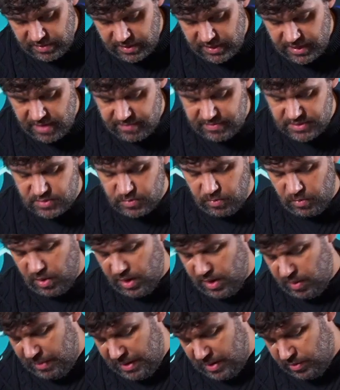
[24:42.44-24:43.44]
we have a
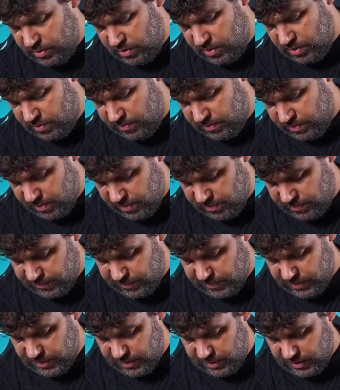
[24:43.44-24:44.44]
small amount of
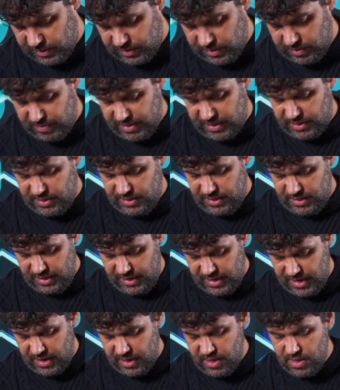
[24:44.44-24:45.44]

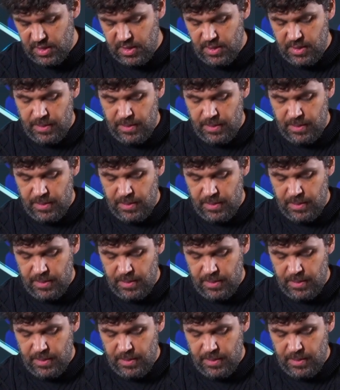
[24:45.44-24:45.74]
bacteria